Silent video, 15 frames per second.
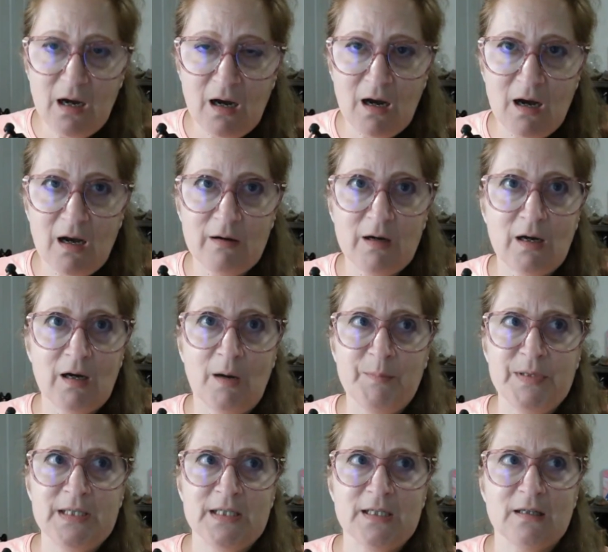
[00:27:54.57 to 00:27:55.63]
uh,
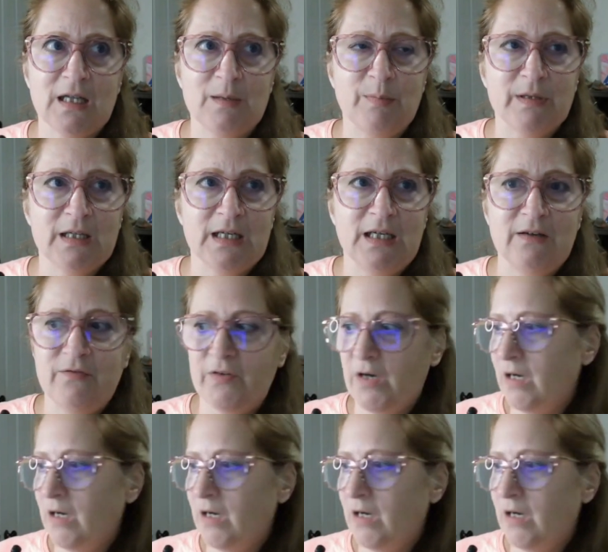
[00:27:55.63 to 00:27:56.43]
up until, I believe,